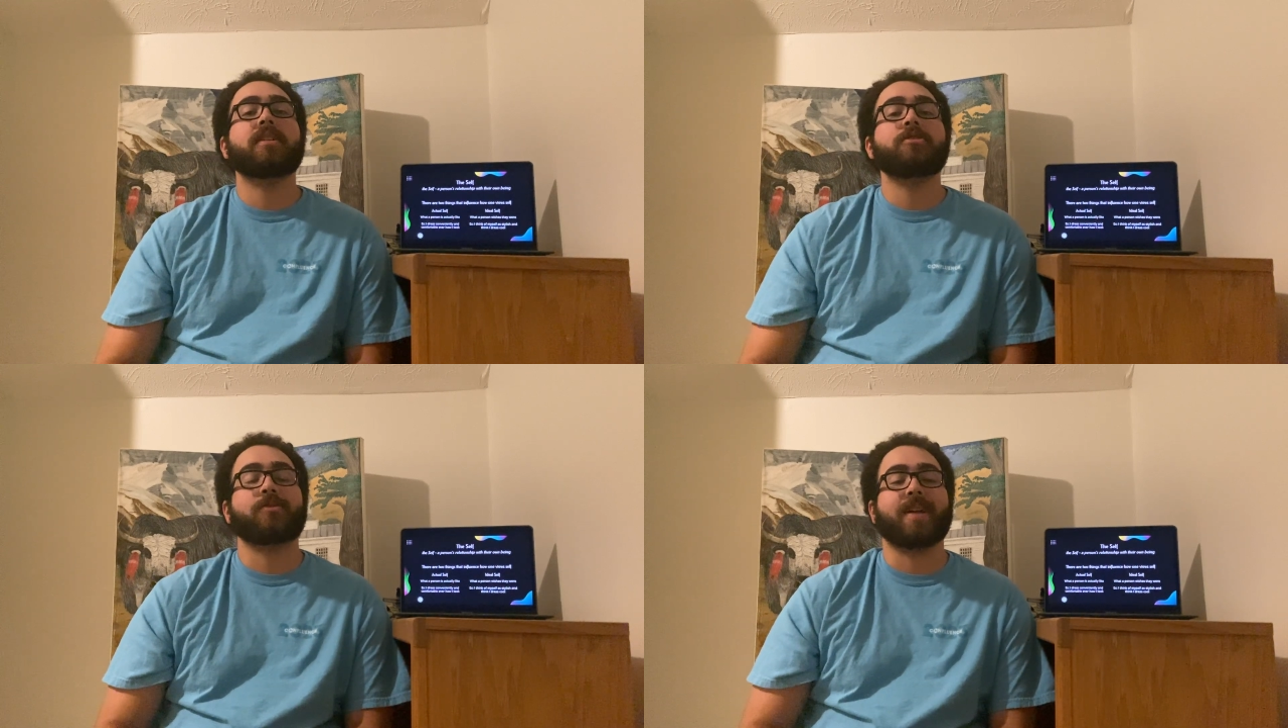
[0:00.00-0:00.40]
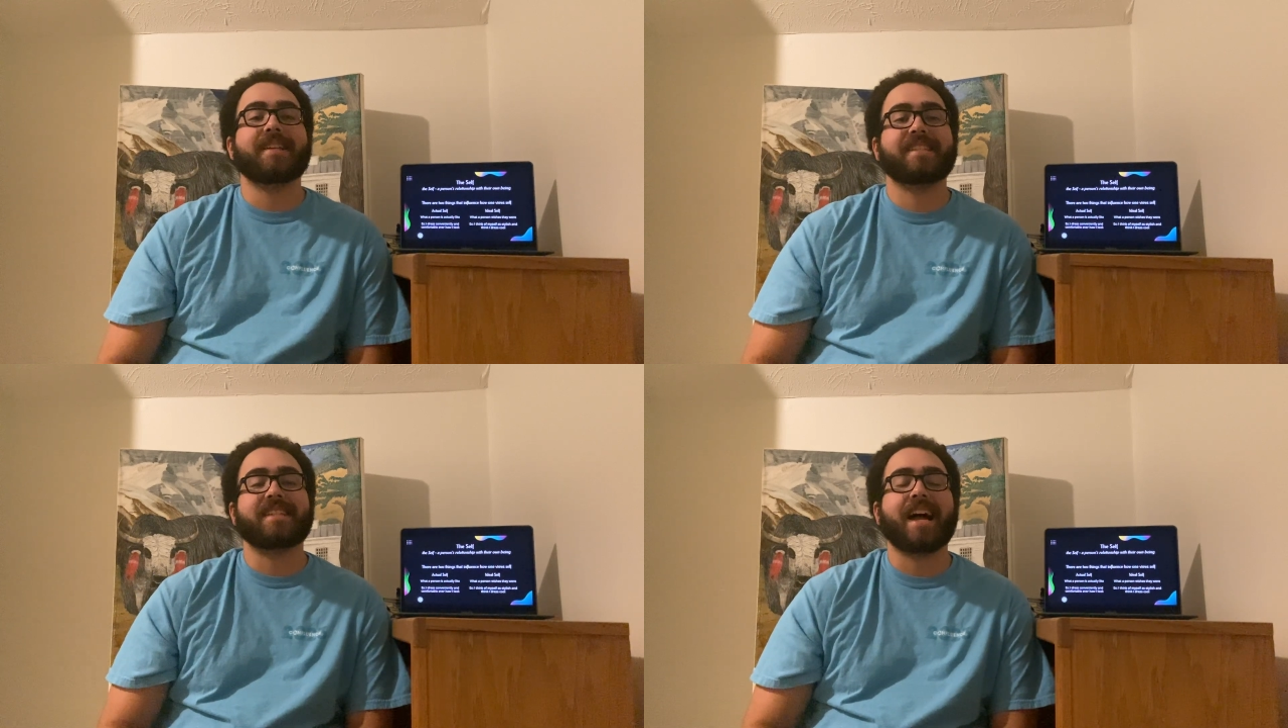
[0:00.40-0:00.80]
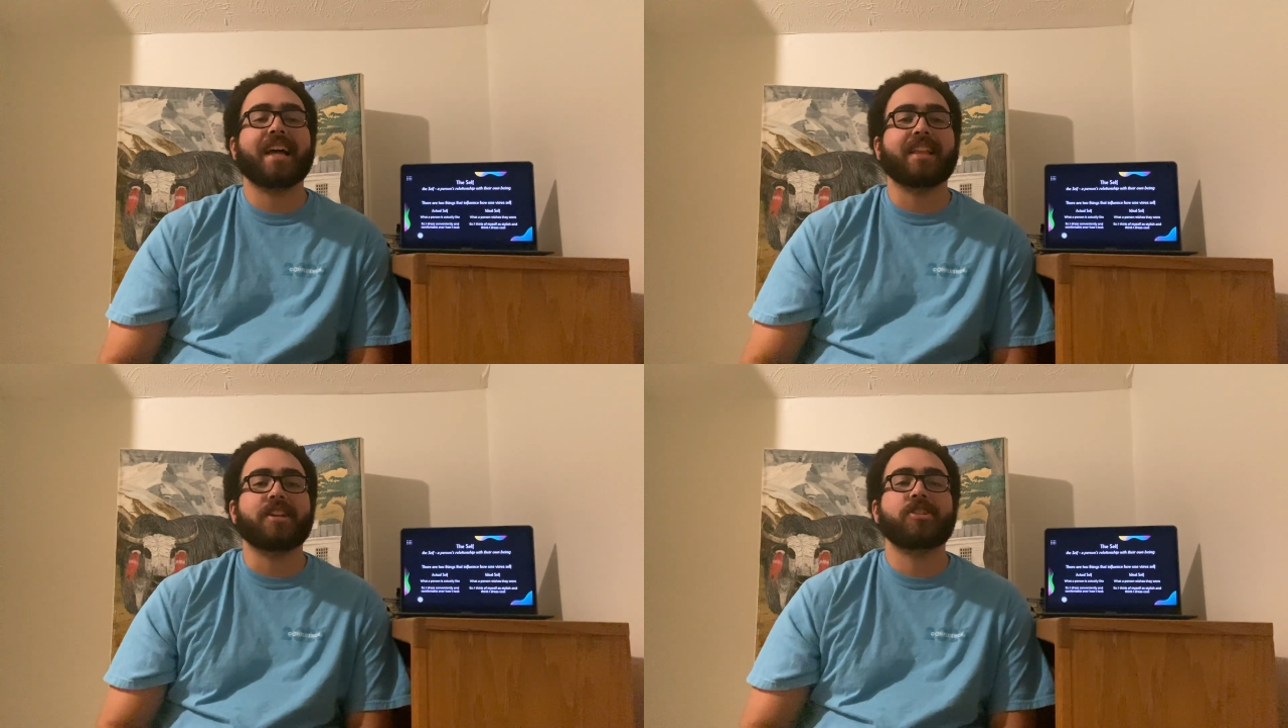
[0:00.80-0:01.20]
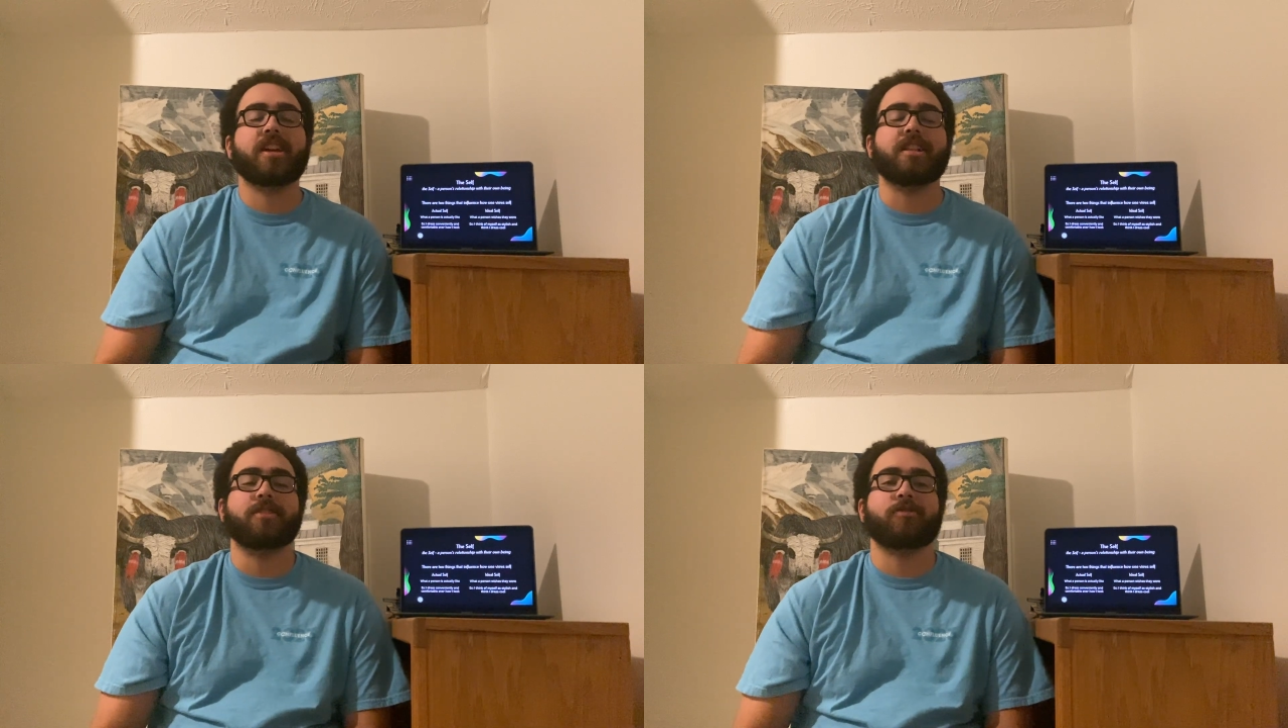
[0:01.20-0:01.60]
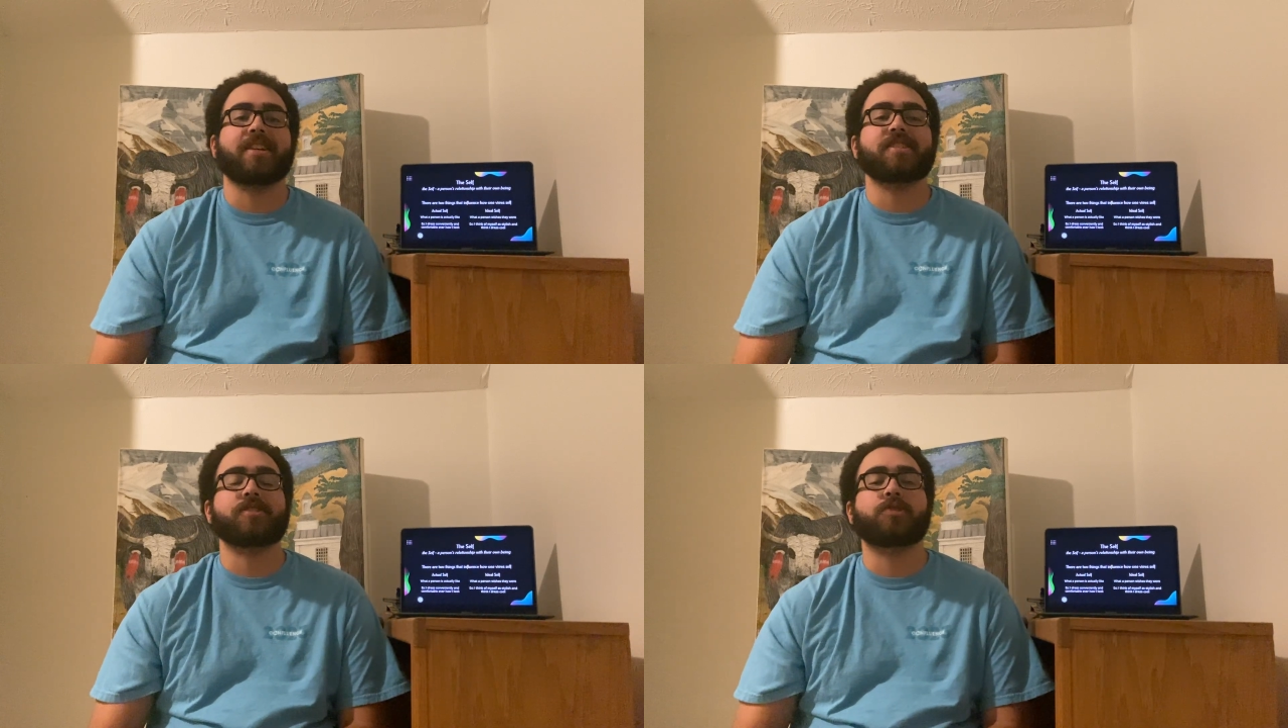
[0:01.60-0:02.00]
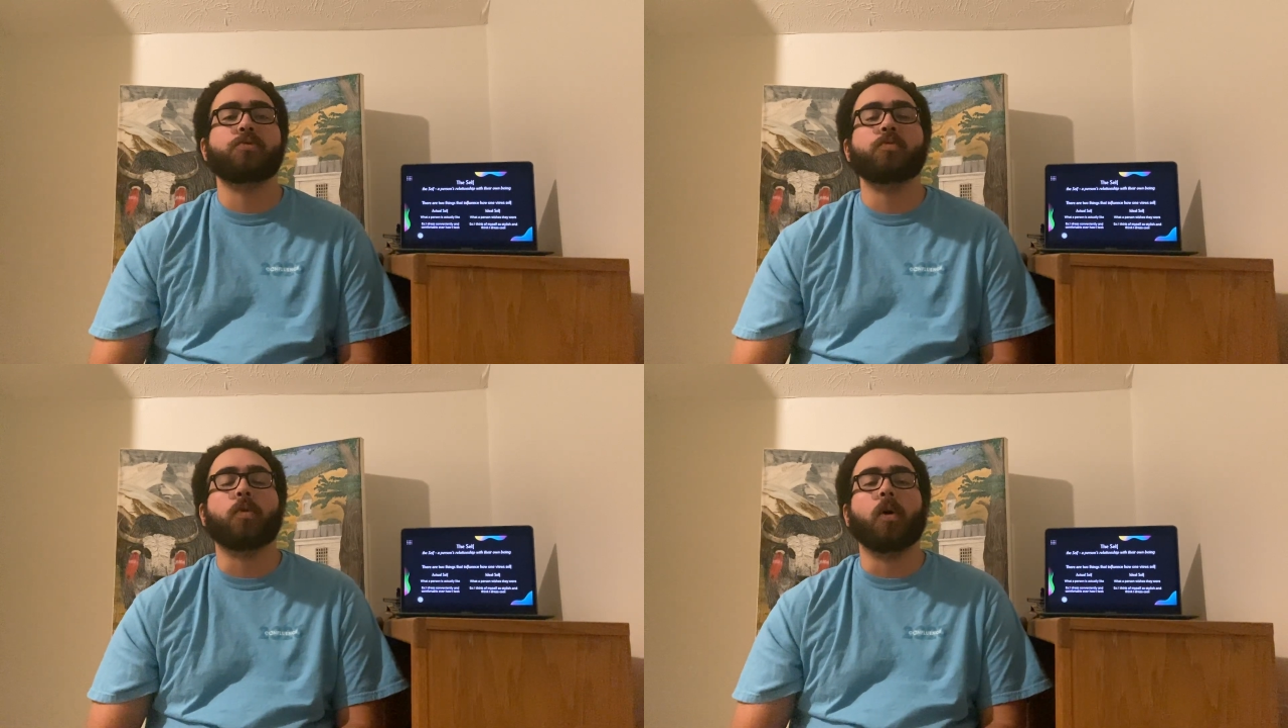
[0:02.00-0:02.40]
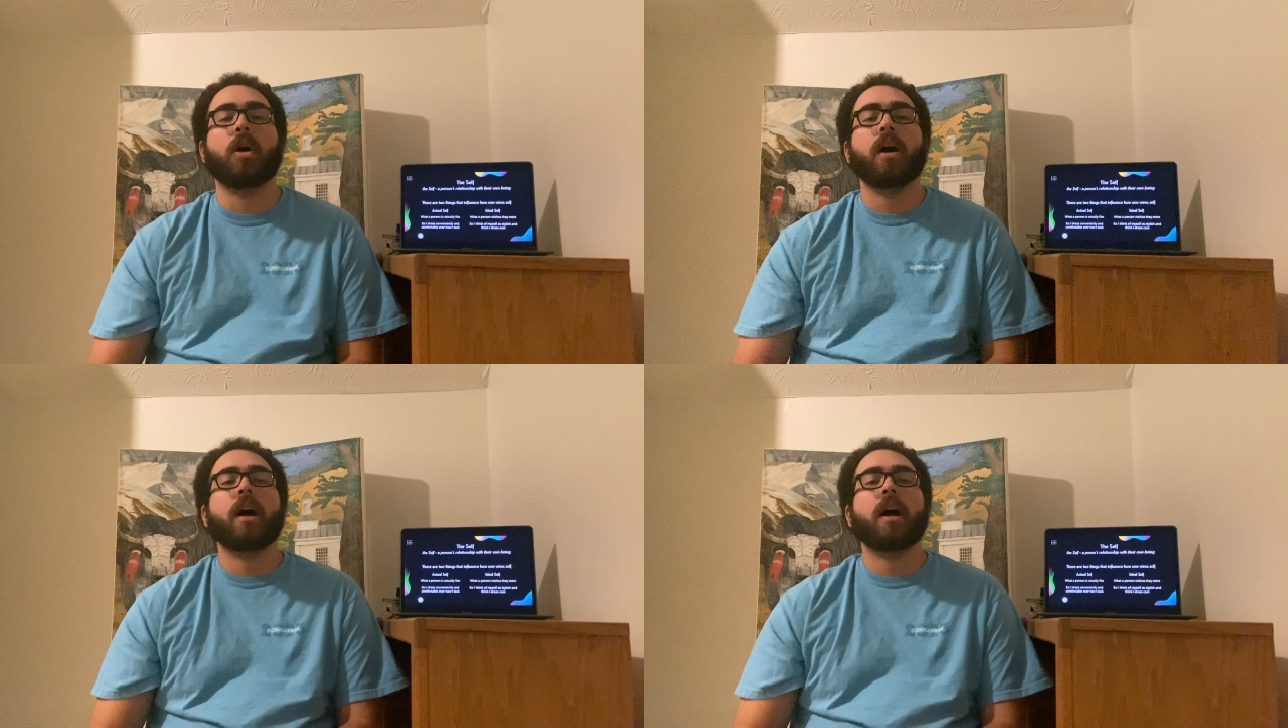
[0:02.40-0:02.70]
dress stylish and dresses cool.